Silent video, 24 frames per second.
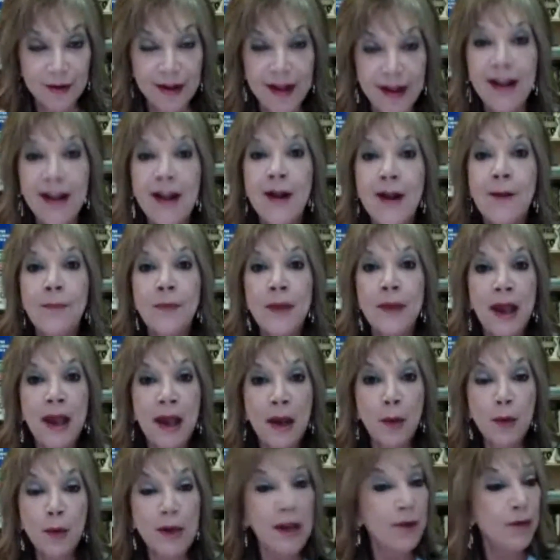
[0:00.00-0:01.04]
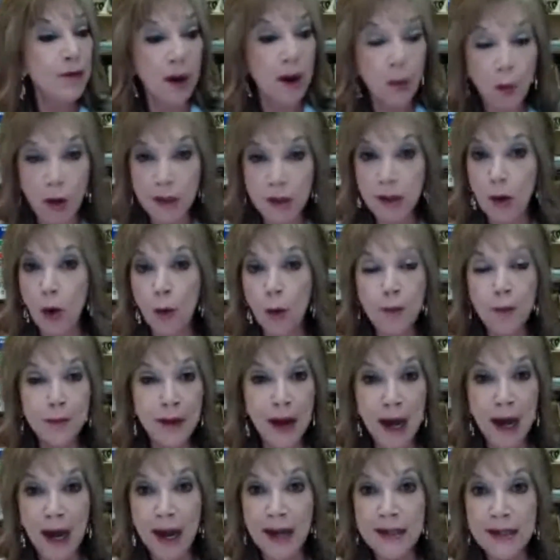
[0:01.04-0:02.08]
Okay. And whenever I want to
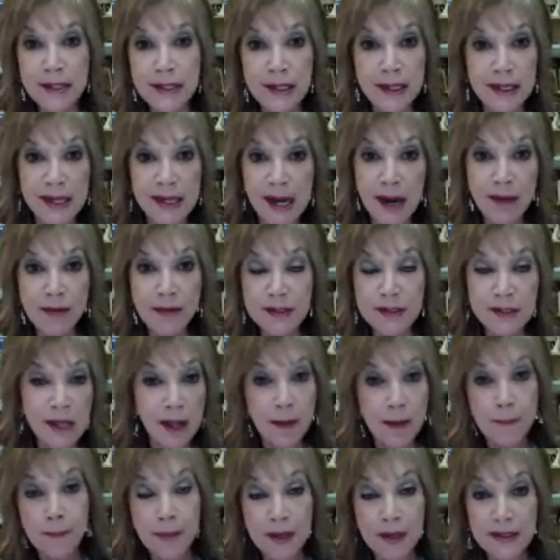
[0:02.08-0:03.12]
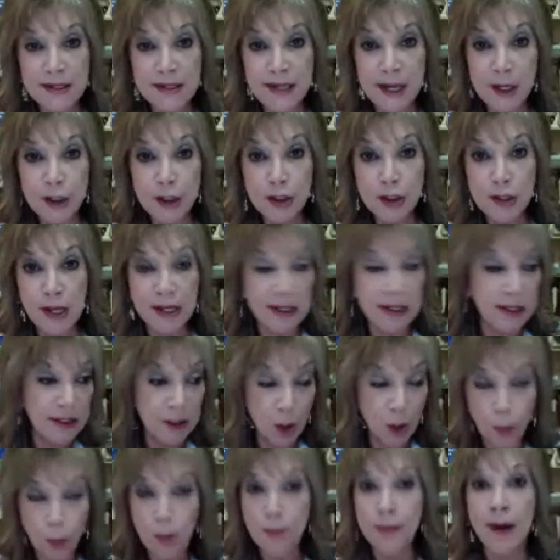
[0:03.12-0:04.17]
open my eyes and get out of this meditation, I
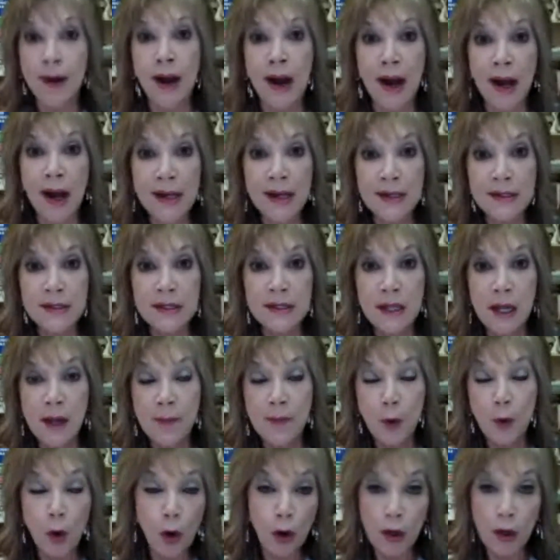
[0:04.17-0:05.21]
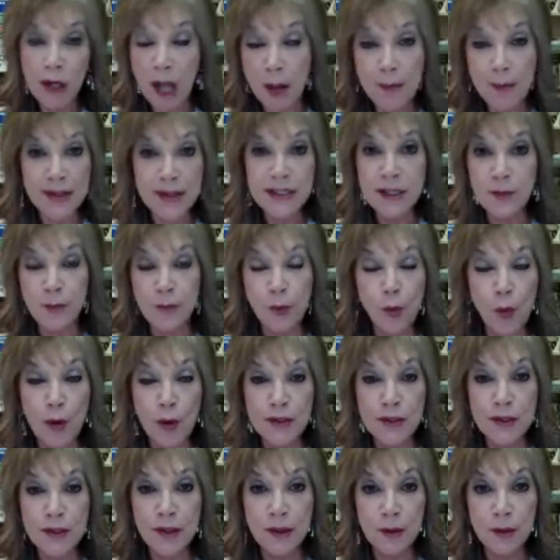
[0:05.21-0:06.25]
can open my eyes or count myself a
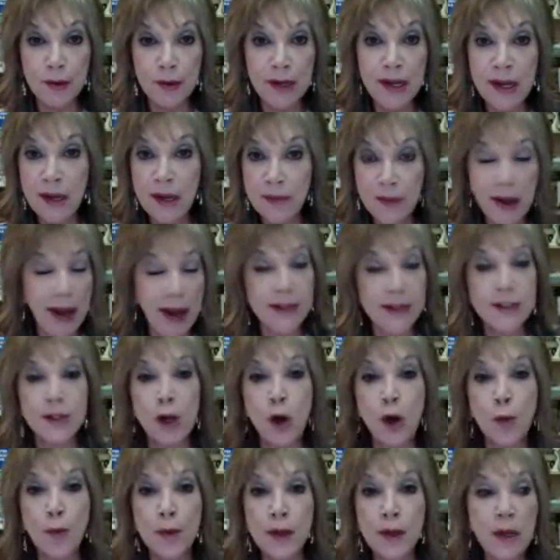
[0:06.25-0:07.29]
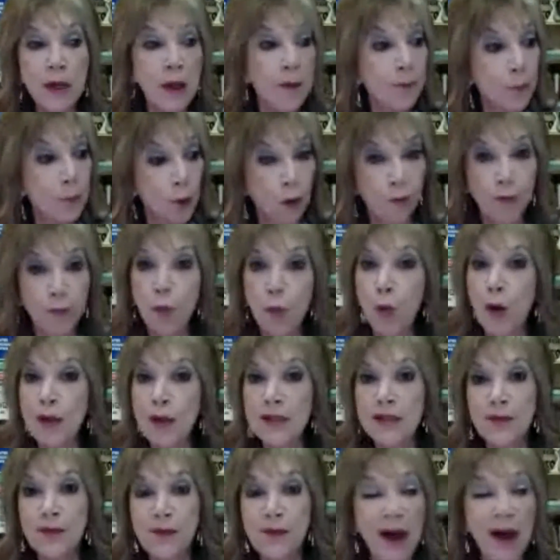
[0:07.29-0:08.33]
one to three, eyes open, or from one
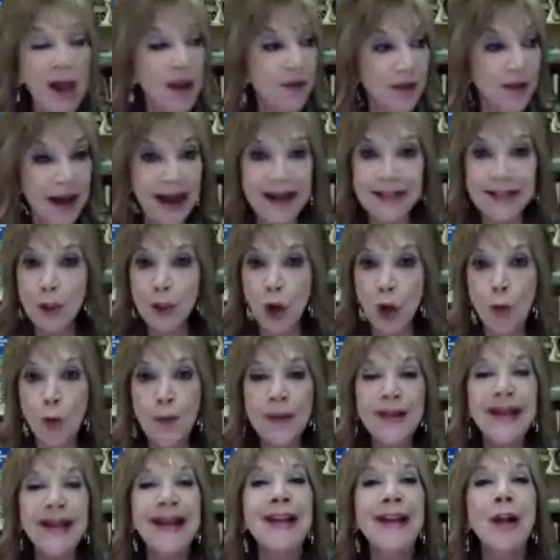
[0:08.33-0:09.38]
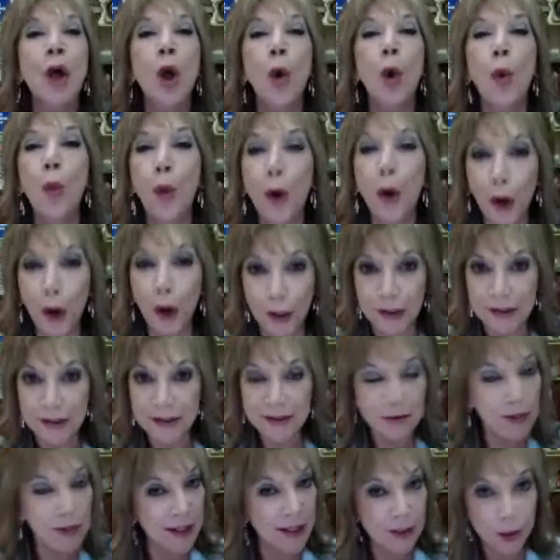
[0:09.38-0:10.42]
to five, eyes open. It all works.
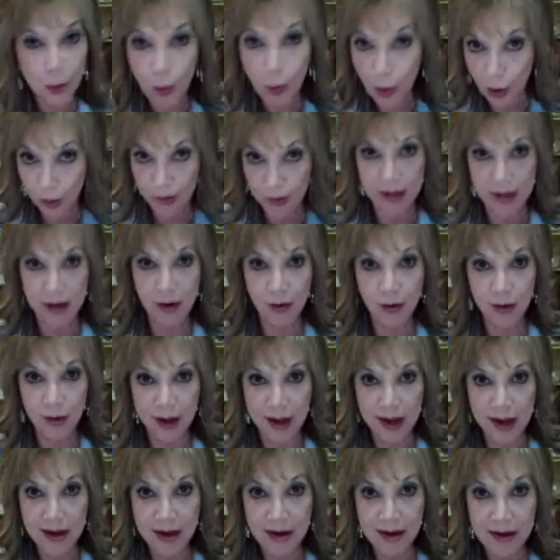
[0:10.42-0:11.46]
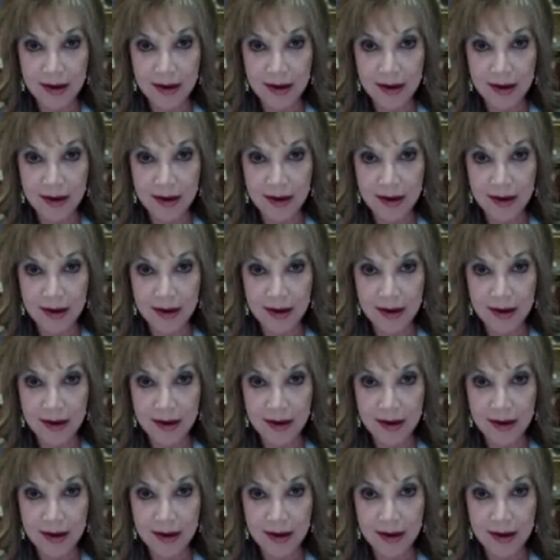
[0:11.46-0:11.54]
Not to worry. Okay.